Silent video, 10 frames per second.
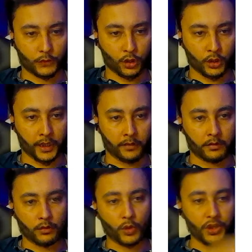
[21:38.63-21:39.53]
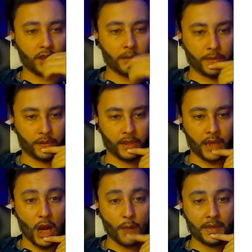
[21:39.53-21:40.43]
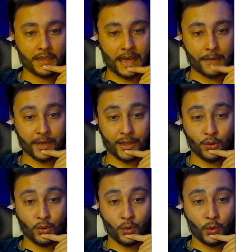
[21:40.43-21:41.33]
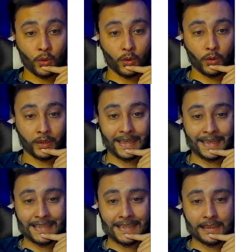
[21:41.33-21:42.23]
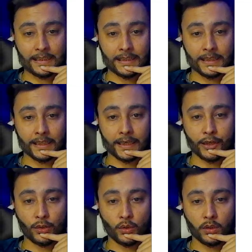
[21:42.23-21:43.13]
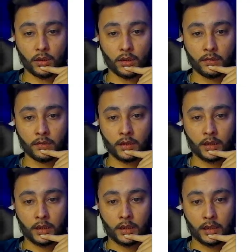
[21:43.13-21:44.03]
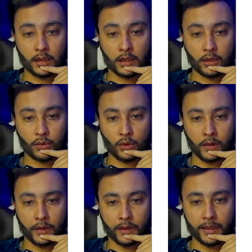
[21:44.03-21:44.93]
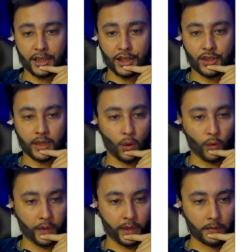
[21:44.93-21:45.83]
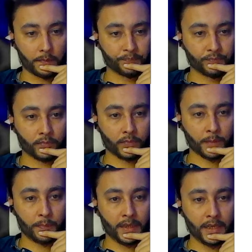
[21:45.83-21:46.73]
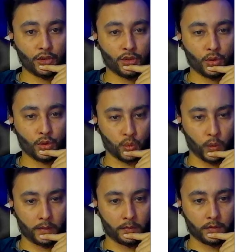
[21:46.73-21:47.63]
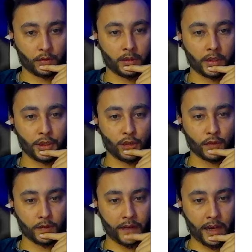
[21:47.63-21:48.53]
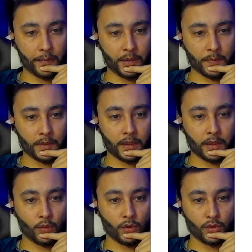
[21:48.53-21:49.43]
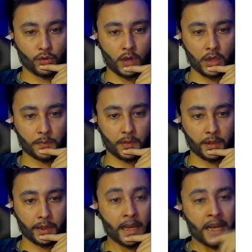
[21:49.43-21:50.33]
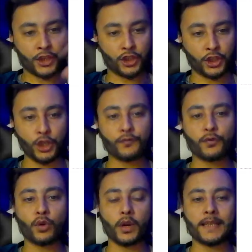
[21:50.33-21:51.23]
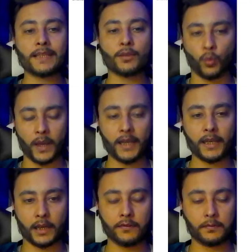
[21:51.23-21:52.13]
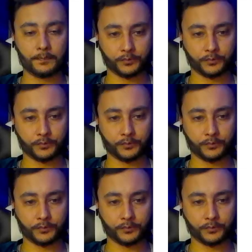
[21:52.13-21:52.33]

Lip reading: Okay. Question number three, how much time can you realistically dedicate to learning each day or week? Please choose one. 30 to 45 minutes per day, 1 to 2 hours per day, 3 to 4 is well enough